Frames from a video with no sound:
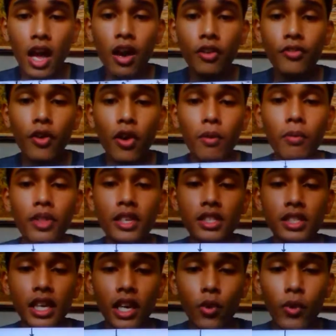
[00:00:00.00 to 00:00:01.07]
from this
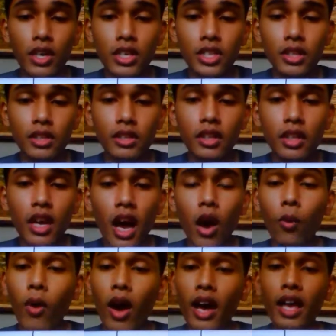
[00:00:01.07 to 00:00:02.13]
equation.
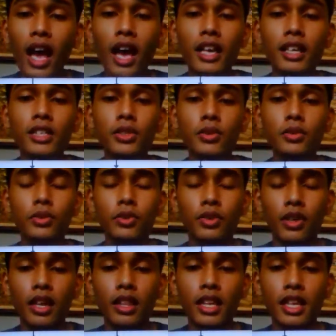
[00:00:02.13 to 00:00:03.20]
Why I do
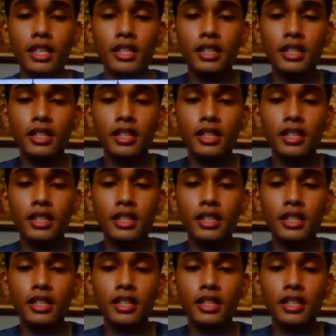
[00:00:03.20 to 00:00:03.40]
this